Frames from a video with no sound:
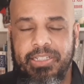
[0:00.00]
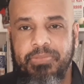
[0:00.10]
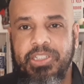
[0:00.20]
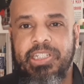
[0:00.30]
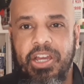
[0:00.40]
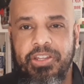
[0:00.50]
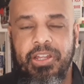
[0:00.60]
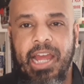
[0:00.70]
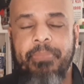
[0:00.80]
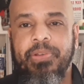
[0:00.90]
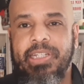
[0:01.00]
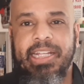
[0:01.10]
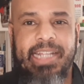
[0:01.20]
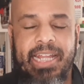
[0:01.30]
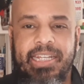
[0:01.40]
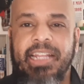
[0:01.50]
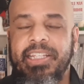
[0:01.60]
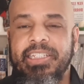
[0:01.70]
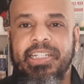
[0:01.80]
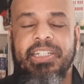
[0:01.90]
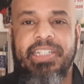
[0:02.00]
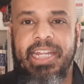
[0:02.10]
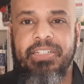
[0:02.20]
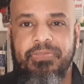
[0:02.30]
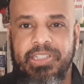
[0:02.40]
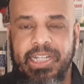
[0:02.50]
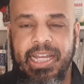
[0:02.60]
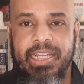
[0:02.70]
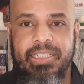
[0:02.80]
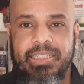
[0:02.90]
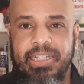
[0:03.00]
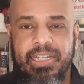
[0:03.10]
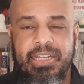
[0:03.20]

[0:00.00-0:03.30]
I'm just telling you. I predict that. Nothing's going to change with the guns.